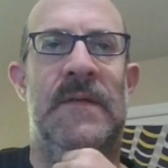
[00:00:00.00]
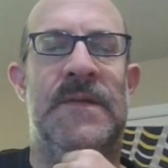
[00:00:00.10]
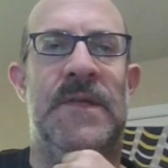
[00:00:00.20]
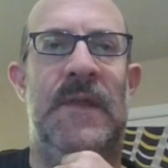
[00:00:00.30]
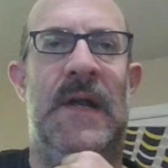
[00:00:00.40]

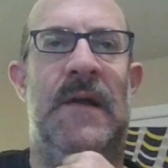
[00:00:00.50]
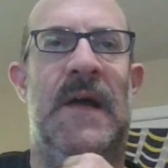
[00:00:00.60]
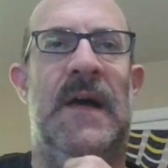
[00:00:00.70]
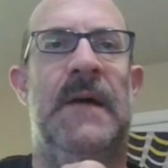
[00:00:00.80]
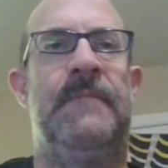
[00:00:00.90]
So there,
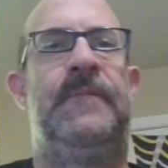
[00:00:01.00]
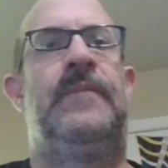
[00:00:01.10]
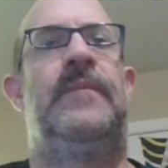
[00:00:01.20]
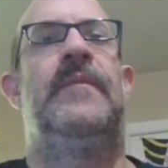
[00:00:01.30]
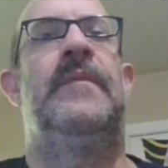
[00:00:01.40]

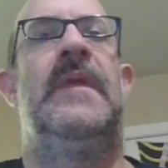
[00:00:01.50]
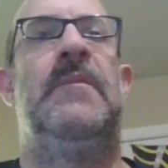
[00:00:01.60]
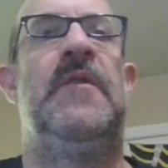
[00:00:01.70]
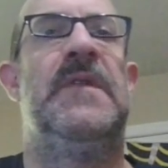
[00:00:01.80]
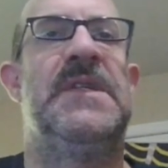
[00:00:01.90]
he
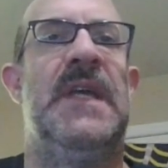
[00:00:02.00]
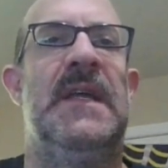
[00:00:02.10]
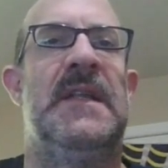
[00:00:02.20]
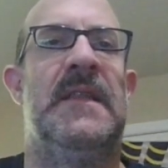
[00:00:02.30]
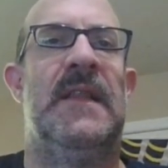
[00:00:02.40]
moved his
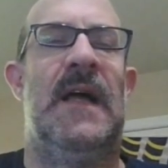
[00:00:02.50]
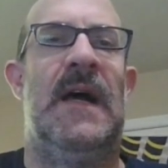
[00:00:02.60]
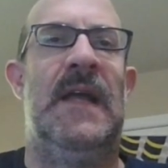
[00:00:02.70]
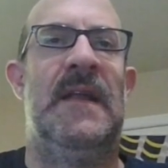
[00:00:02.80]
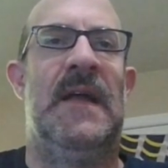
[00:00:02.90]
king into the
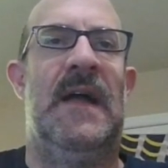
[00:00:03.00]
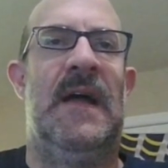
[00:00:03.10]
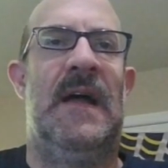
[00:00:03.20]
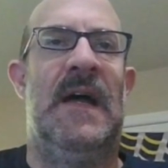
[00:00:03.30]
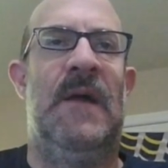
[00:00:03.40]
line.
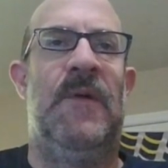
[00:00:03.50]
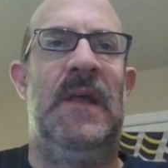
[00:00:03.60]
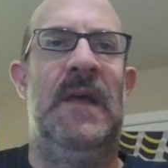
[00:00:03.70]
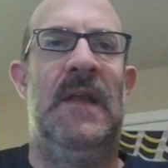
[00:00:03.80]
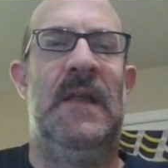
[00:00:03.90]
I went
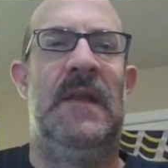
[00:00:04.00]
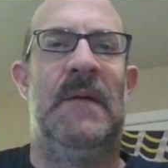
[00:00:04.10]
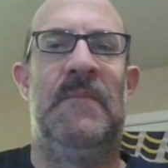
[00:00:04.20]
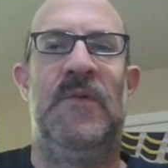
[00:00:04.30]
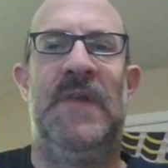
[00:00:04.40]
ahead and
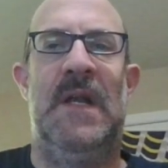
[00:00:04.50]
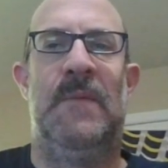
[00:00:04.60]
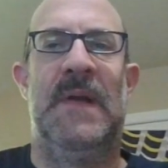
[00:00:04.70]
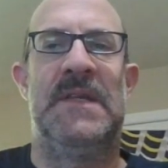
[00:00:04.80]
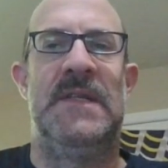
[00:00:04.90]
moved here
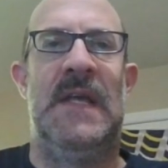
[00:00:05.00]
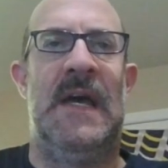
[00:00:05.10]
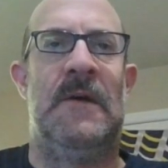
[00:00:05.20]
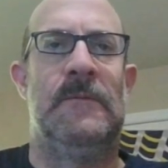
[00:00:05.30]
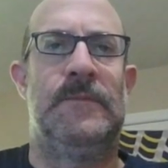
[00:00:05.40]
because
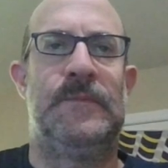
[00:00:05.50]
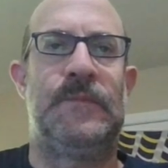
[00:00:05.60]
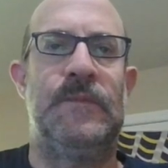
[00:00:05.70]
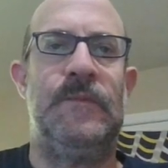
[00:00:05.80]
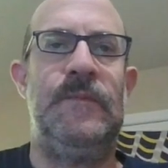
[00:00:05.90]
now
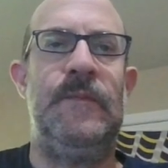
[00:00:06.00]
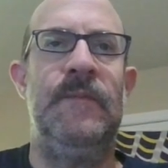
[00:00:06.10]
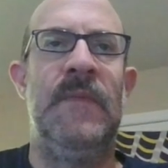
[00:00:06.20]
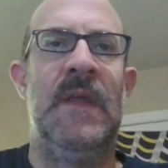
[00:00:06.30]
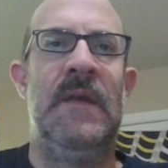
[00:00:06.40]

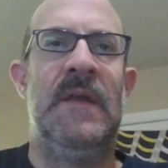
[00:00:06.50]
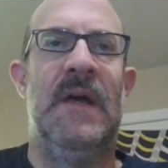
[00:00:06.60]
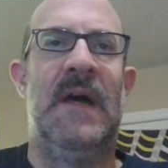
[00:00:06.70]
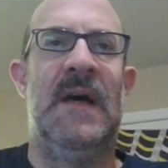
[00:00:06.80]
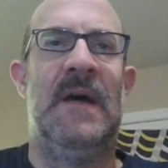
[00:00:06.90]

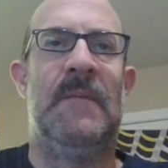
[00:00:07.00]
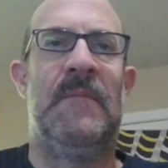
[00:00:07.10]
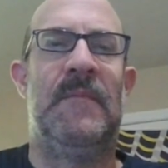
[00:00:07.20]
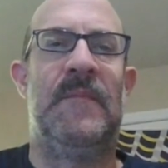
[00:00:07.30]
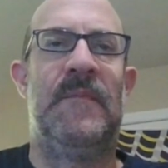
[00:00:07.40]

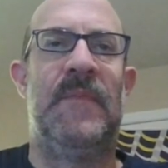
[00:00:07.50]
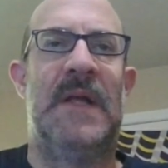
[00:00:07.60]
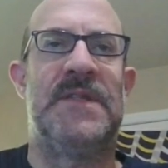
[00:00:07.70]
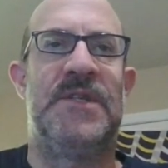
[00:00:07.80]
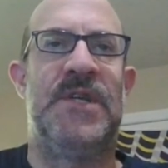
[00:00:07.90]

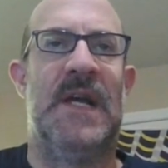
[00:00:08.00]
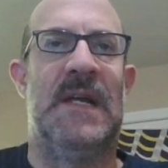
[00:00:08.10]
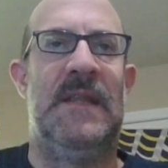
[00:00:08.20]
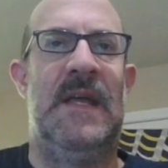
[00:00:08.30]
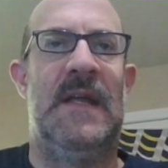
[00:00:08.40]
that's a check
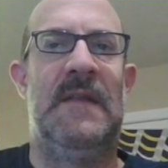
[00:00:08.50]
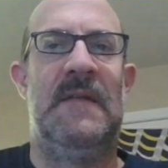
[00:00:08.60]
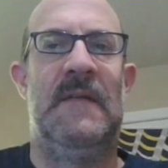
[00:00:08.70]
on that.